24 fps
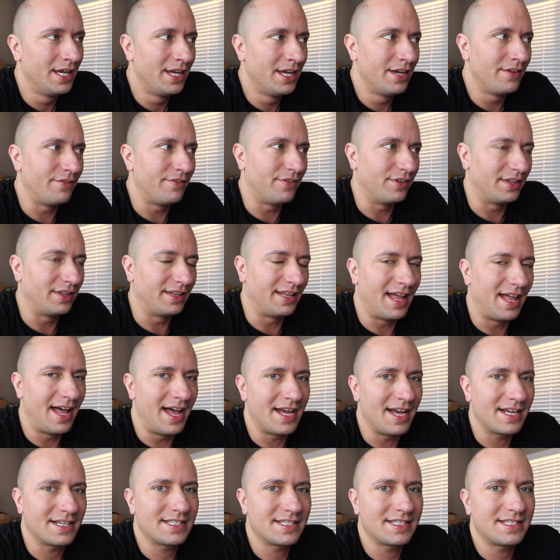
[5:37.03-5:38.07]

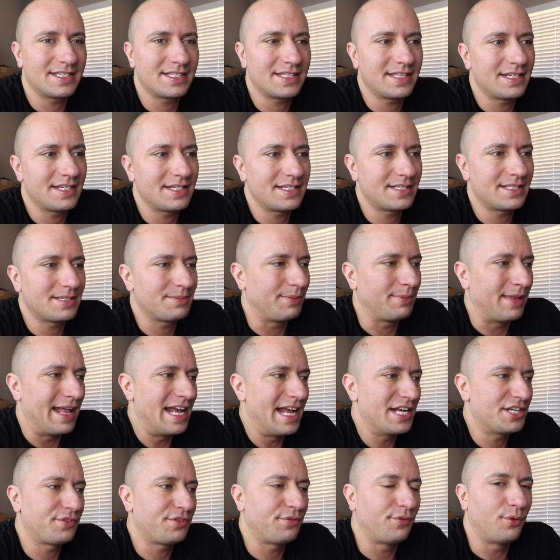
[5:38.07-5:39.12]
Velox,
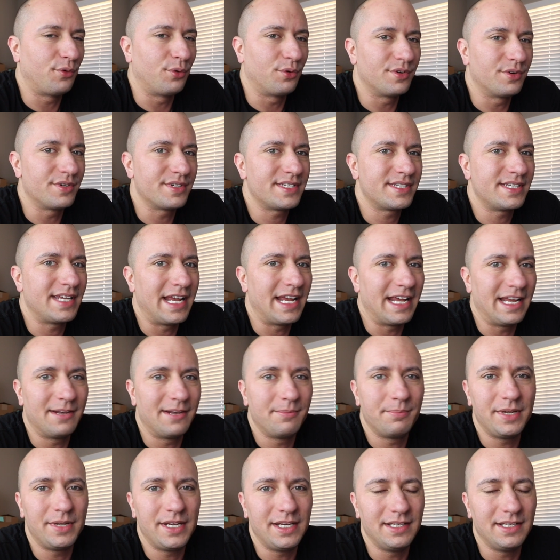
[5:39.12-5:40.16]
Splash Force, and
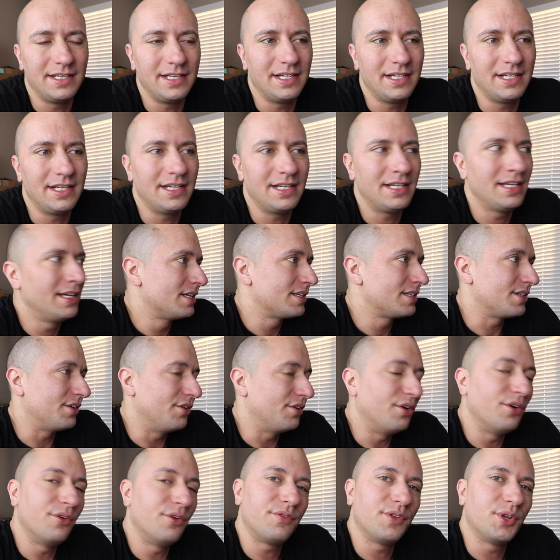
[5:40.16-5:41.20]
PD. So
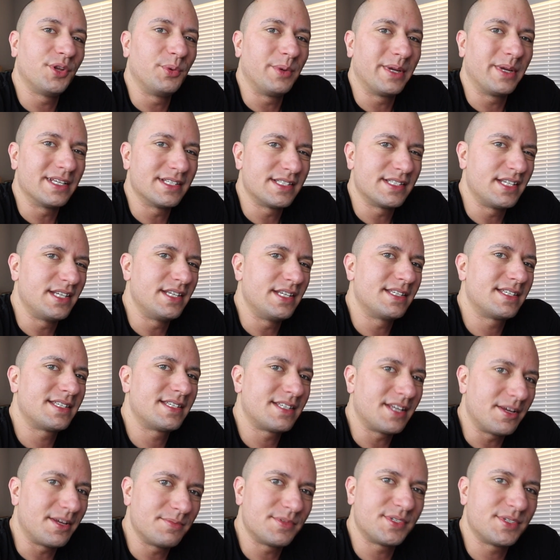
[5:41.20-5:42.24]
hopefully we can see
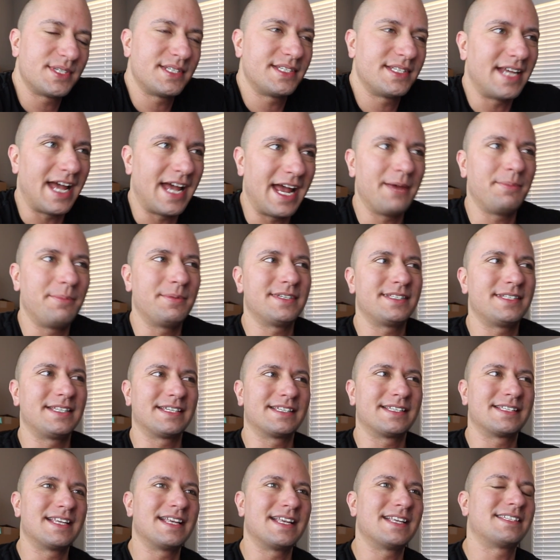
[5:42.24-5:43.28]
some type of
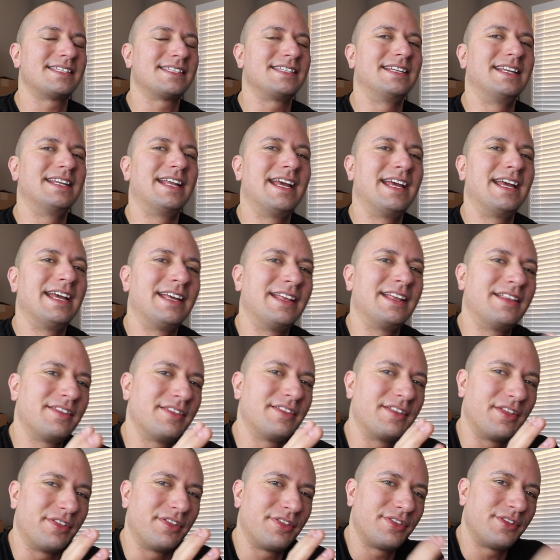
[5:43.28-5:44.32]
success today.
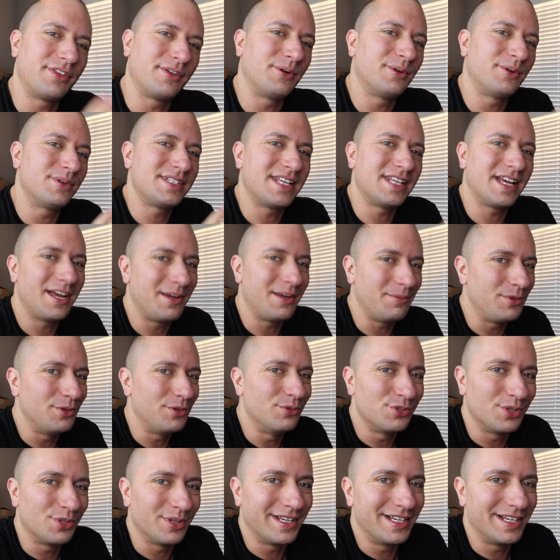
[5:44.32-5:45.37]
The third time
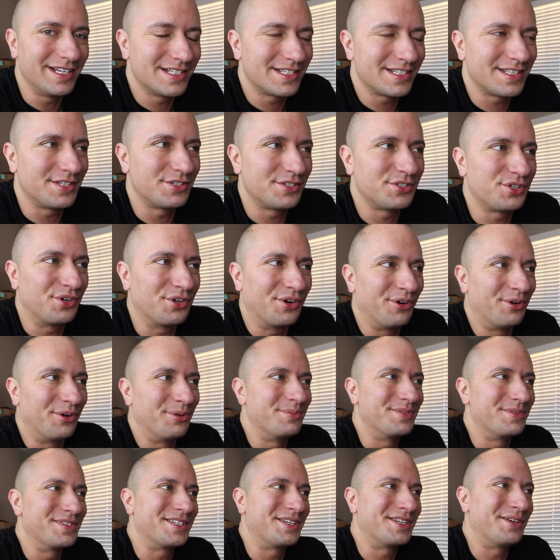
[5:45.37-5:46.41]
usually is the
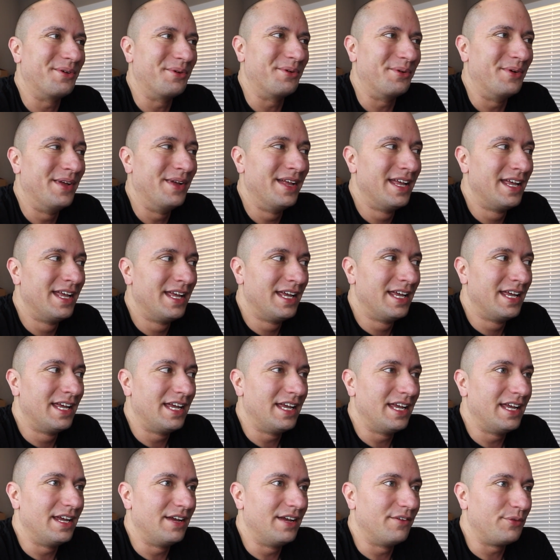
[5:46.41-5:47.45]
charm, so
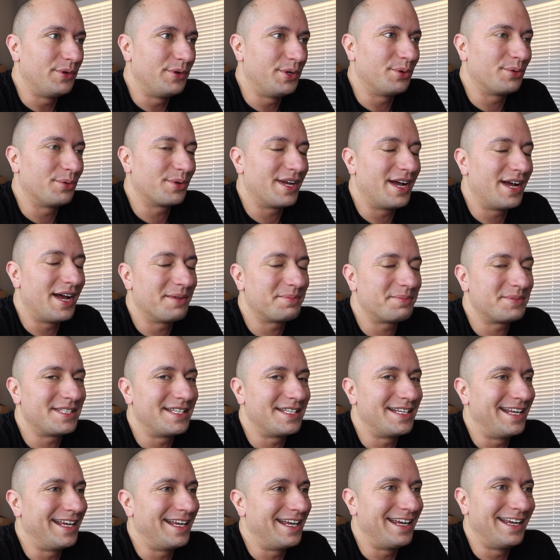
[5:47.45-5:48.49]
if we don't cop
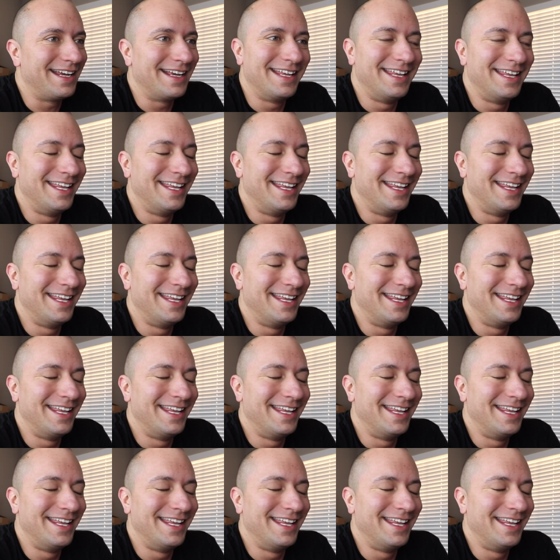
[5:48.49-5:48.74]
today,